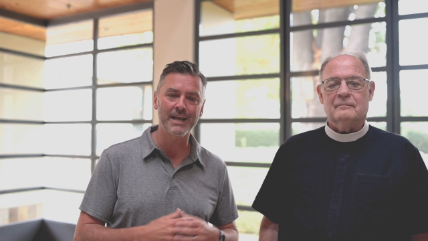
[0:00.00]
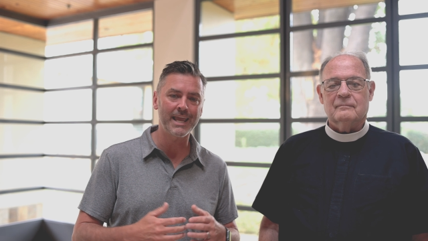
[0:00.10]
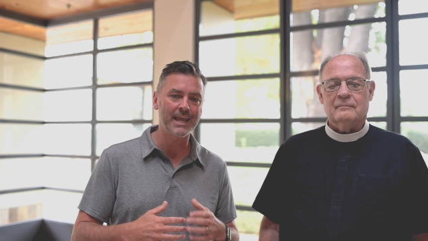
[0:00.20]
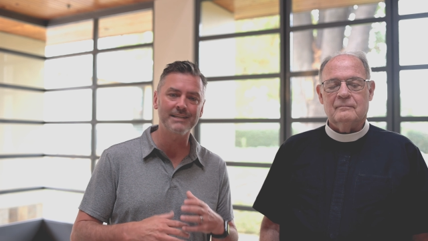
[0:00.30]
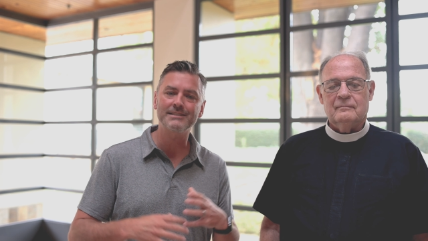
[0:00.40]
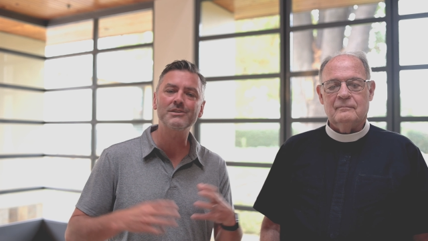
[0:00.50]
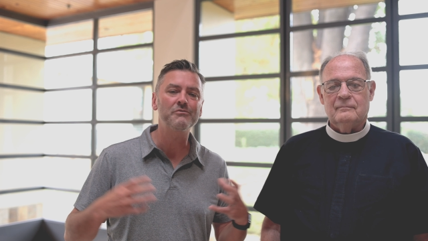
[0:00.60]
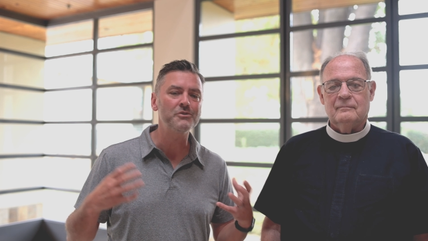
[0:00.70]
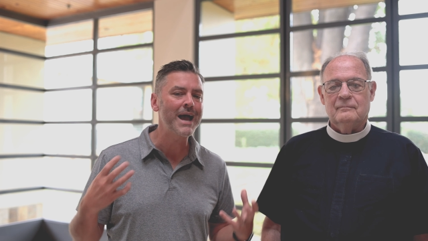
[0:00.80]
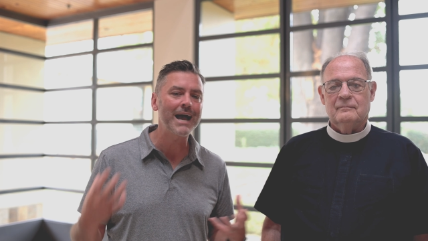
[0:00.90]
Speaker 1: And so
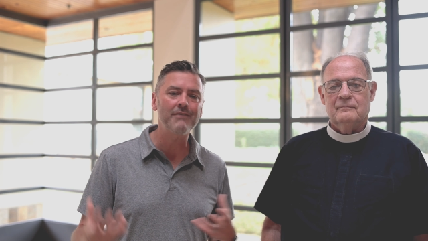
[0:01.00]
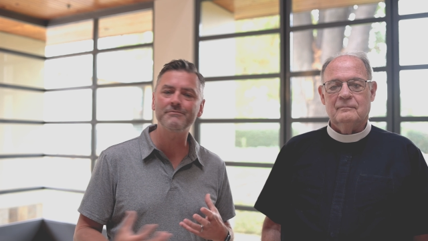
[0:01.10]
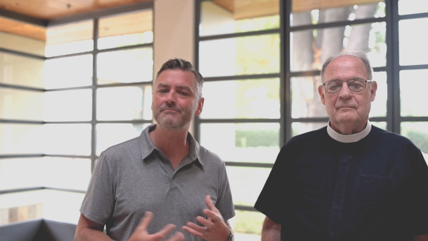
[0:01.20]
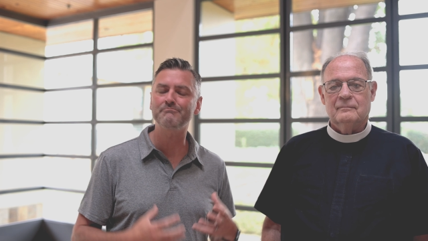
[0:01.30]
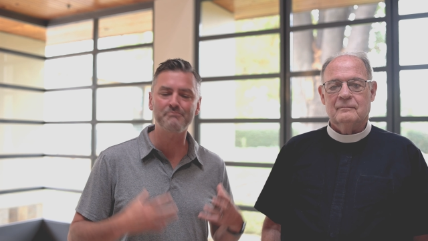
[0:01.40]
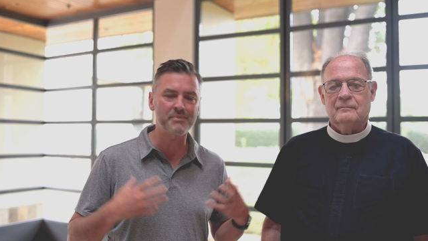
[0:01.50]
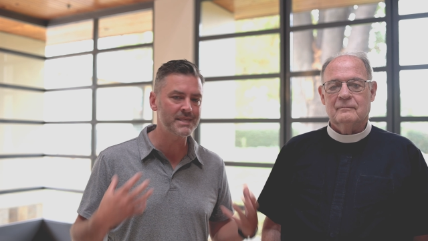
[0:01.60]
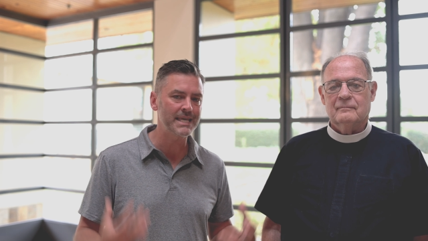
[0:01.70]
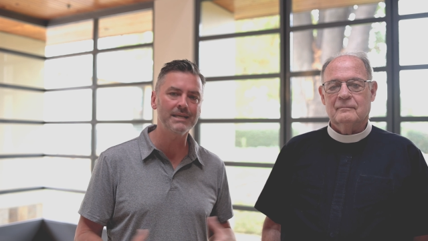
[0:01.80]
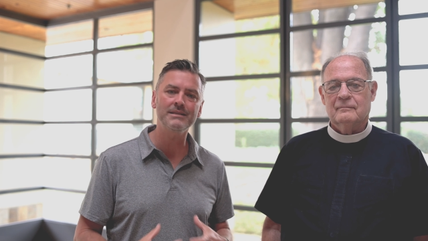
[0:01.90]
if you have
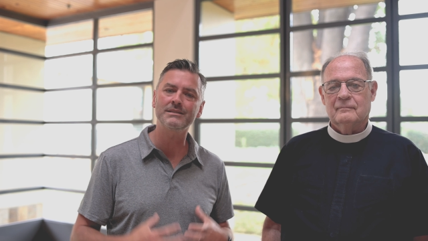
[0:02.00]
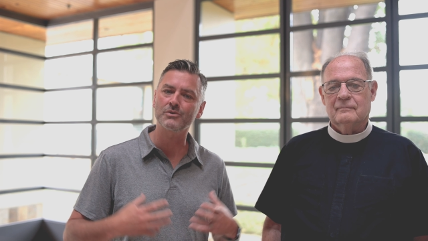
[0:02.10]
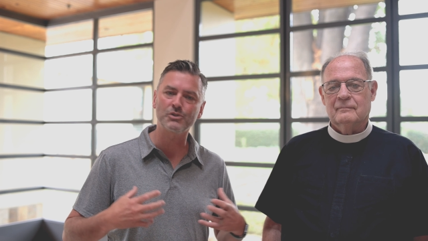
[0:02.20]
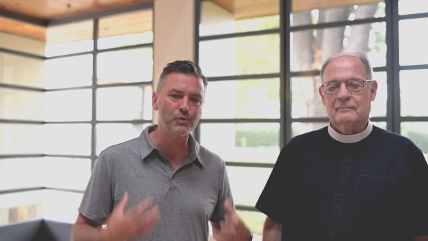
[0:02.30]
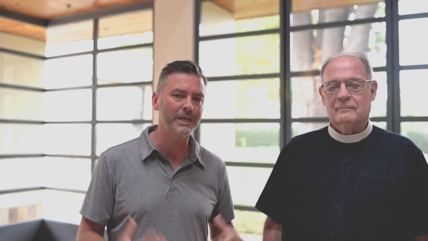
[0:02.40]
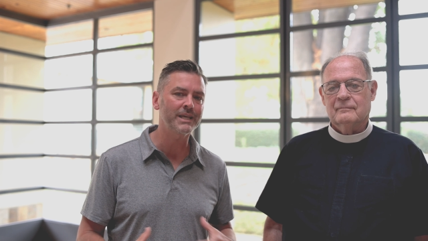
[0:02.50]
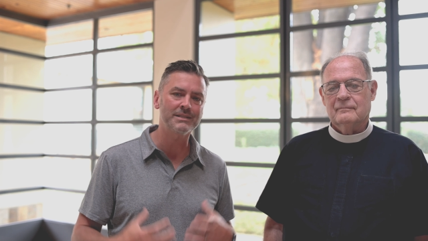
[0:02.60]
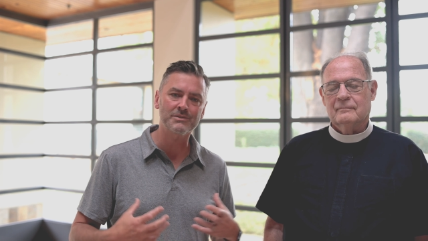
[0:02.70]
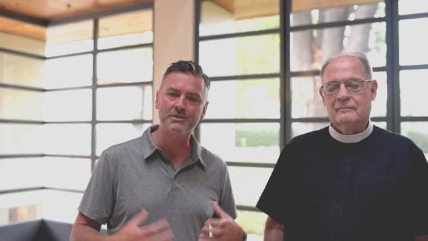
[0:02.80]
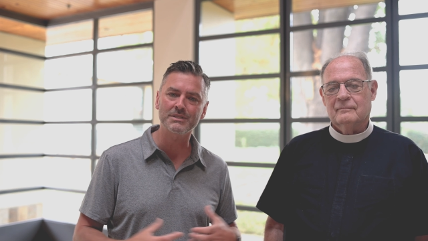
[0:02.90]
things or
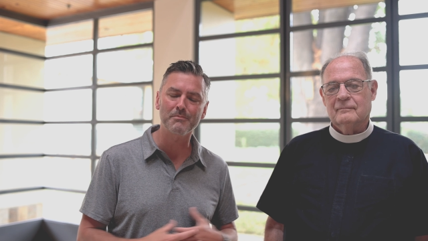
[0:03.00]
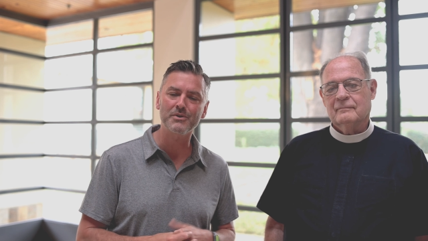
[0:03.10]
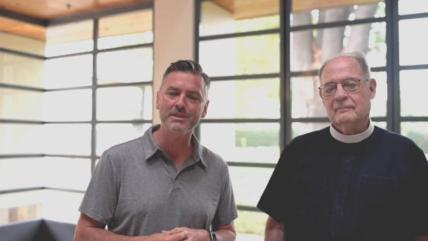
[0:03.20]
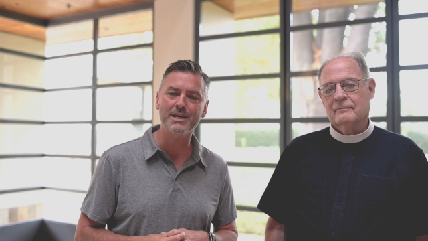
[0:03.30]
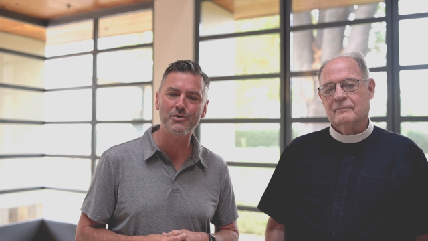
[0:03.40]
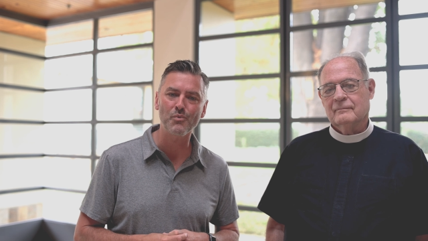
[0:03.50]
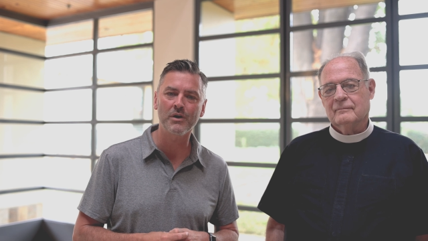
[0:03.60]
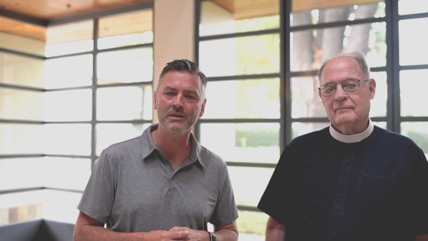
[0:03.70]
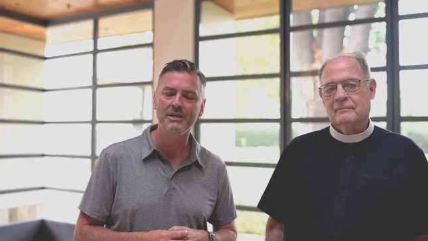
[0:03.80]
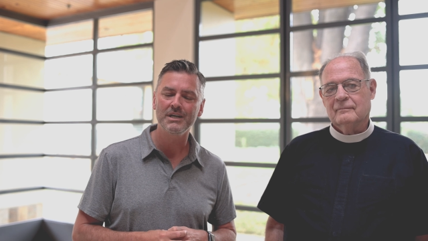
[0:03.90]
trinkets or something that you
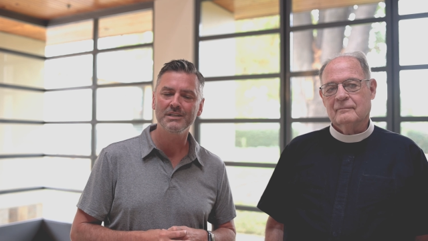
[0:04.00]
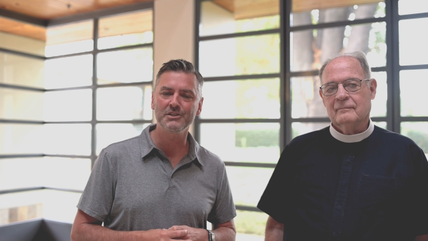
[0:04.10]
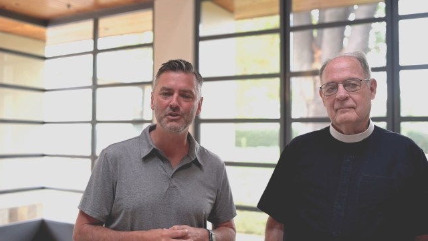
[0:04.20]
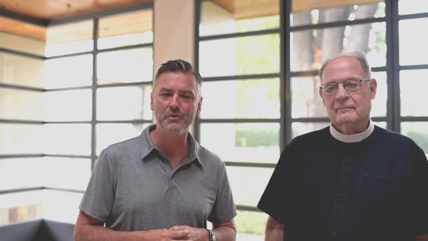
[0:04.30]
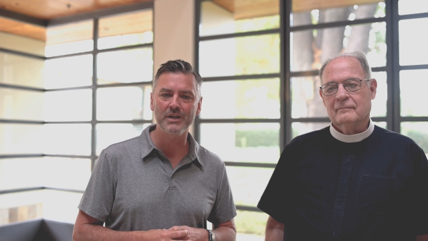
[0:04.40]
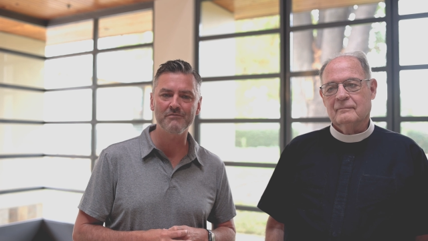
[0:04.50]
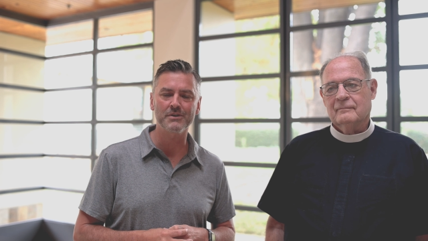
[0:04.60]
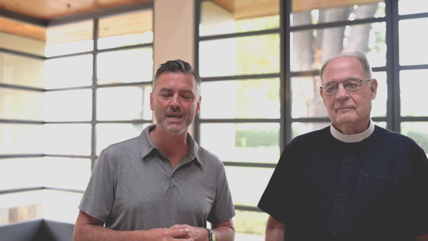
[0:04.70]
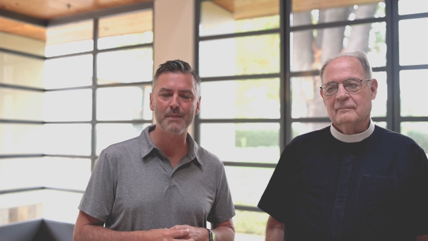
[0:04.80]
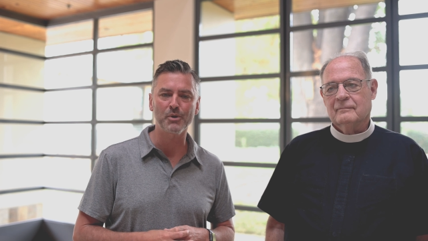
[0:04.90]
want to donate for
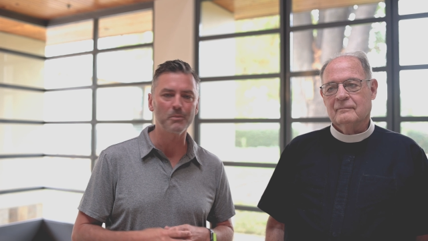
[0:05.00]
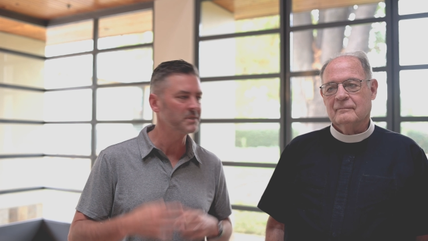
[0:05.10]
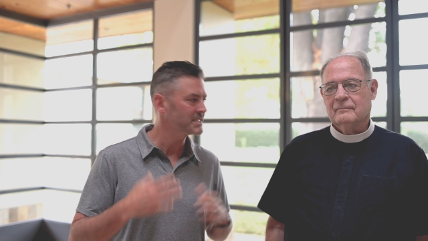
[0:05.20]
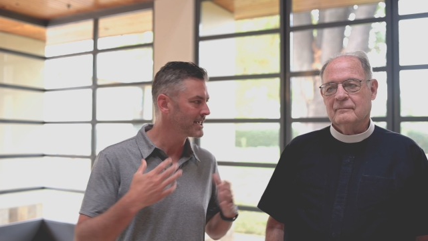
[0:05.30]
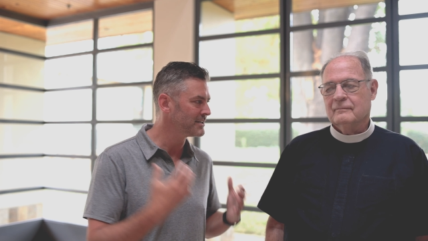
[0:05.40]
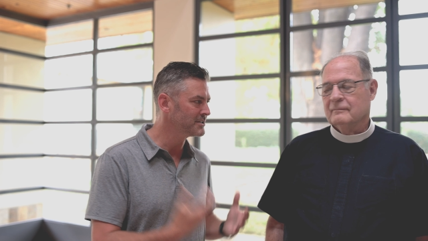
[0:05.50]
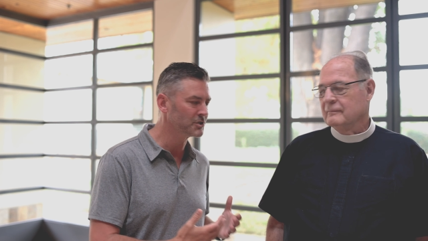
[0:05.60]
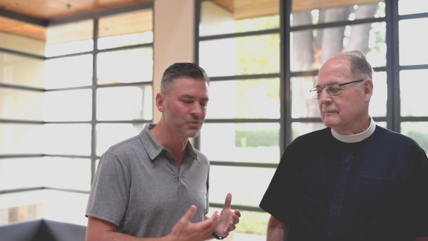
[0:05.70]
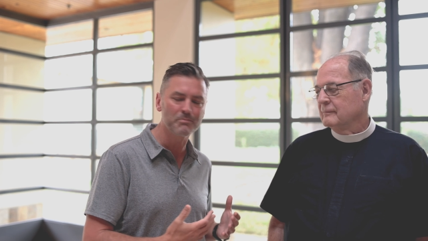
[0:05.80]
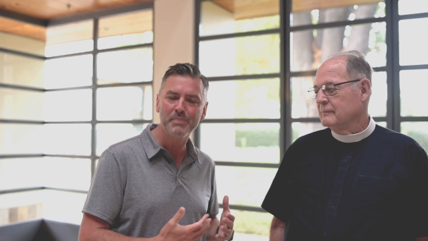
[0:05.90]
that purpose, get in
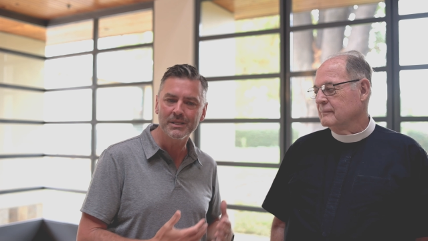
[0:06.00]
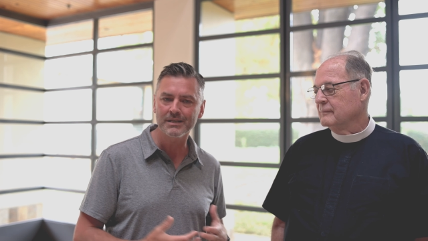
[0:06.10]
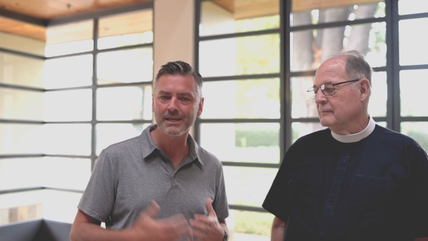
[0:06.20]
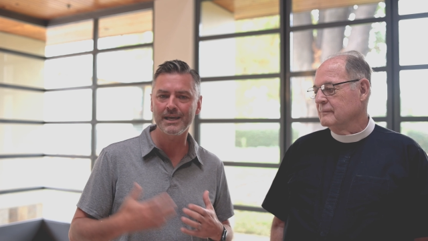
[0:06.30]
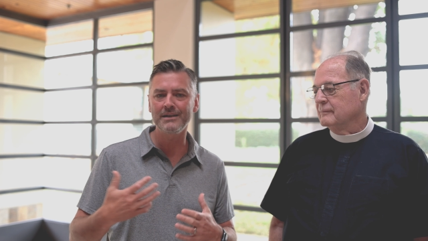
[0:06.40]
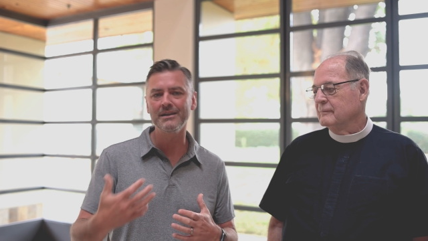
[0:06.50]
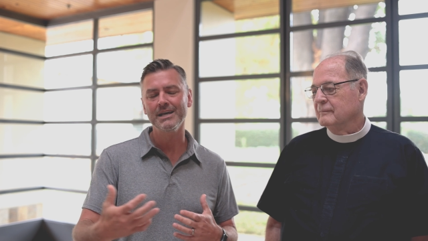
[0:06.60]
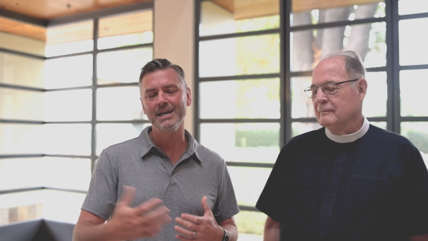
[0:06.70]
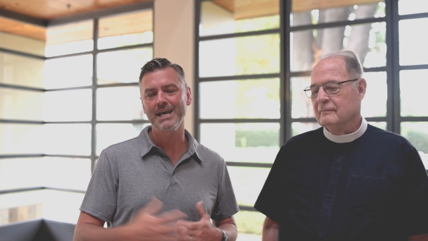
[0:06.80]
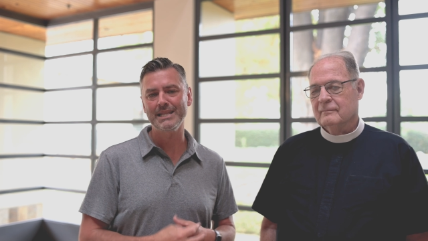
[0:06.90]
touch with Bill
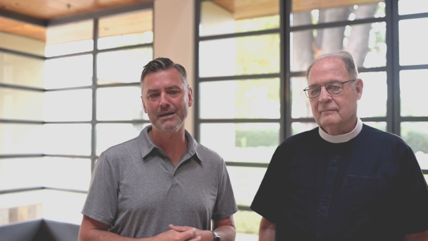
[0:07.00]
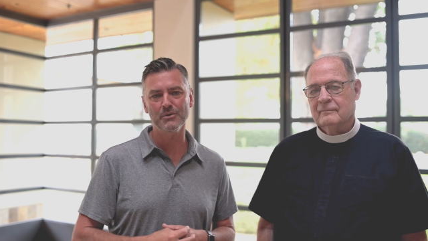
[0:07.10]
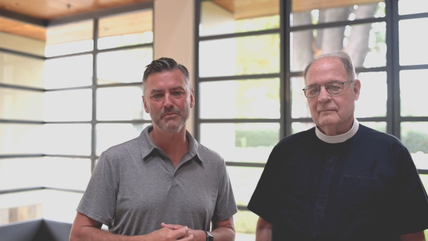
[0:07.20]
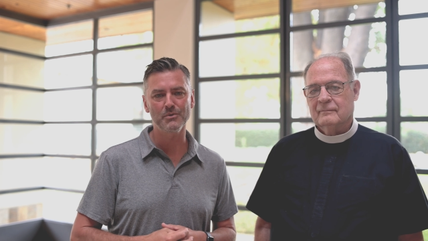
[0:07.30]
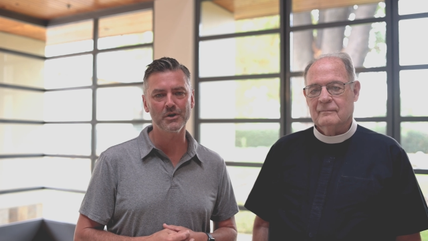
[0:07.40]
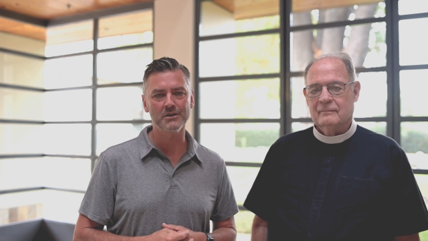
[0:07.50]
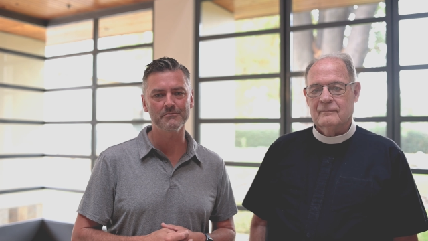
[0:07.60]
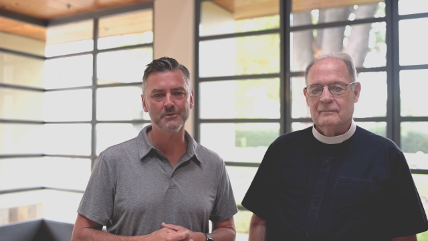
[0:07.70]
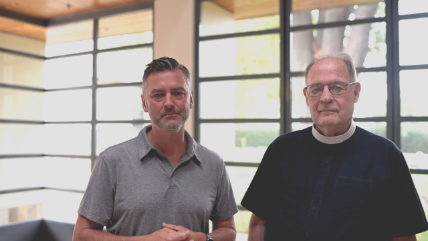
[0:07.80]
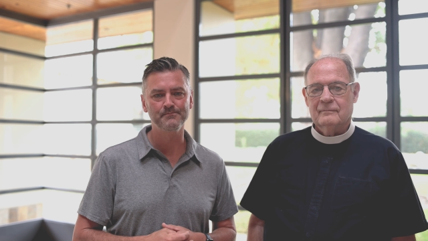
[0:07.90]
again, and that would be
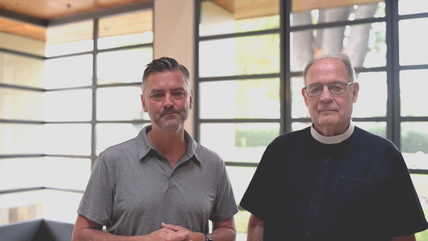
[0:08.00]
wonderful.